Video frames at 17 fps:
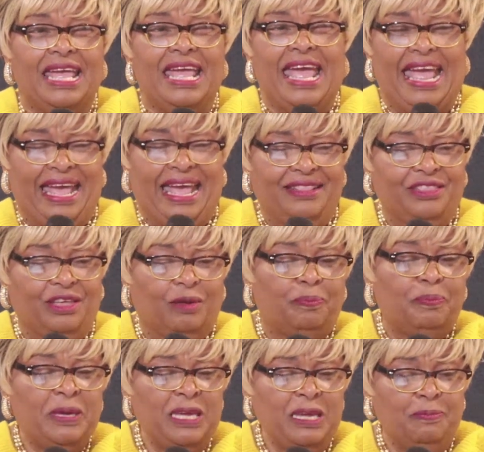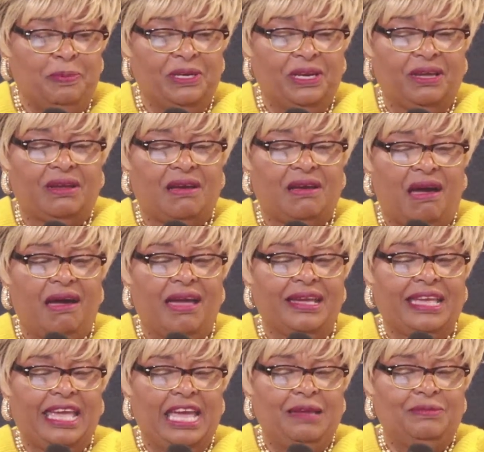and the people of God
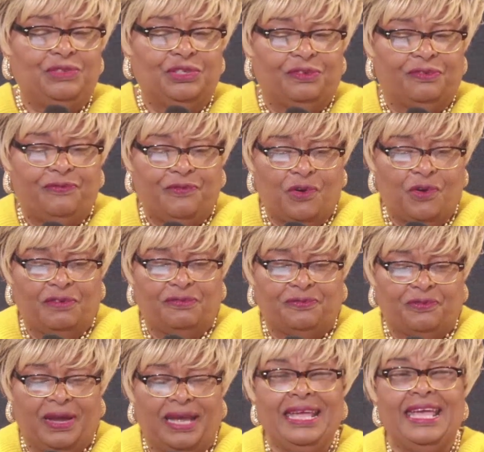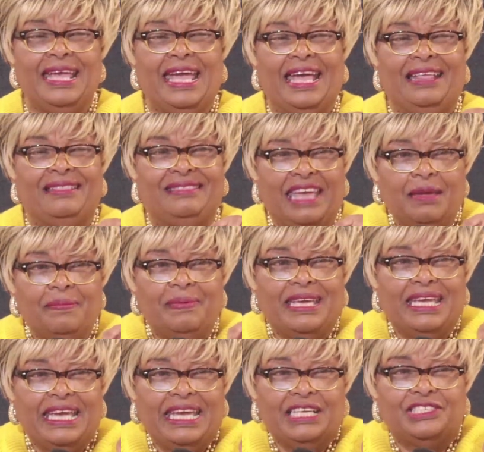came to the forefront and they
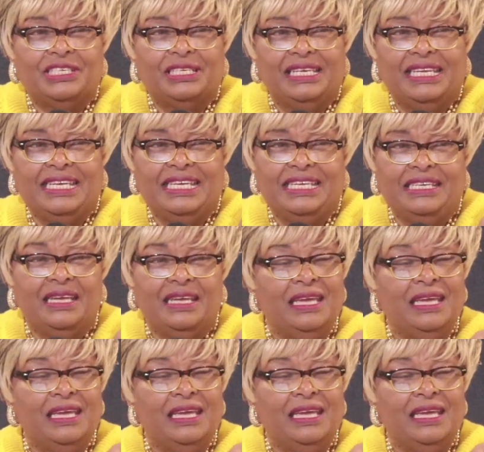began to lead.